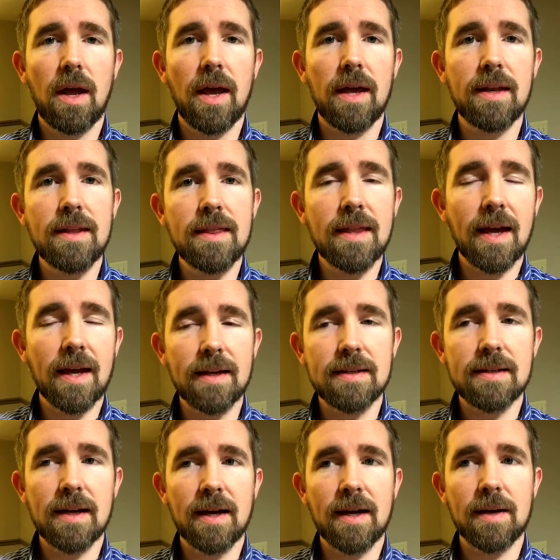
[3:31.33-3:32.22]
And in
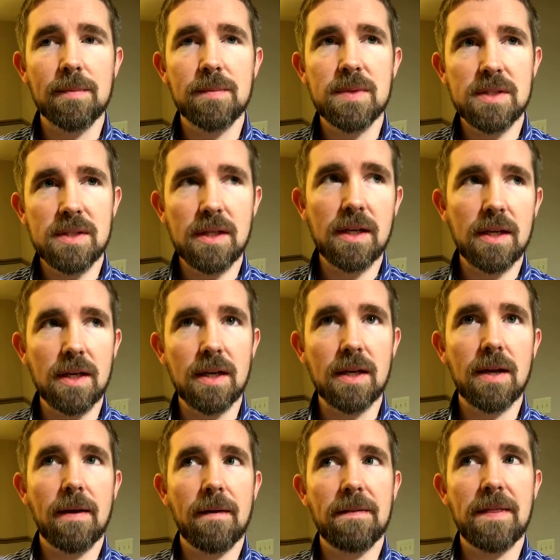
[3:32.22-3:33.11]
that
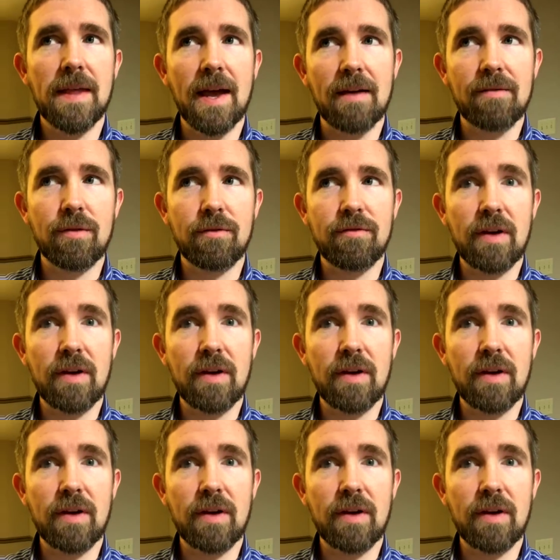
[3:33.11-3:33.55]
city, they have a